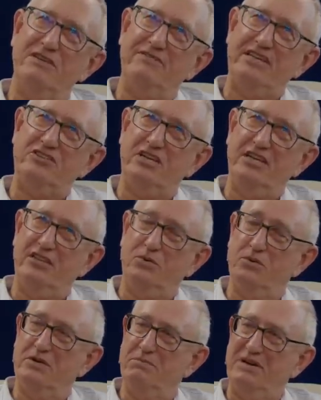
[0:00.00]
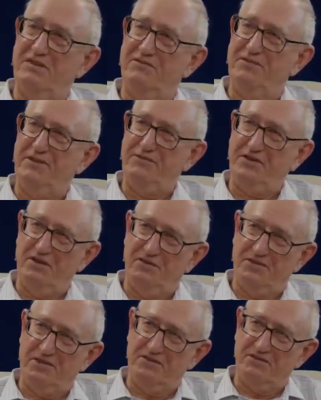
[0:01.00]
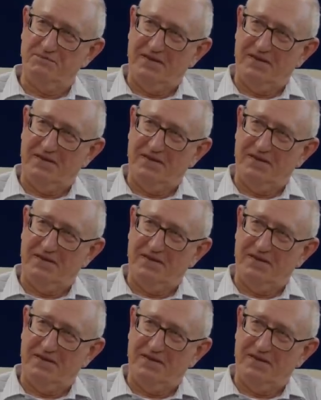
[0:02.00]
and eventually there were about 50 of these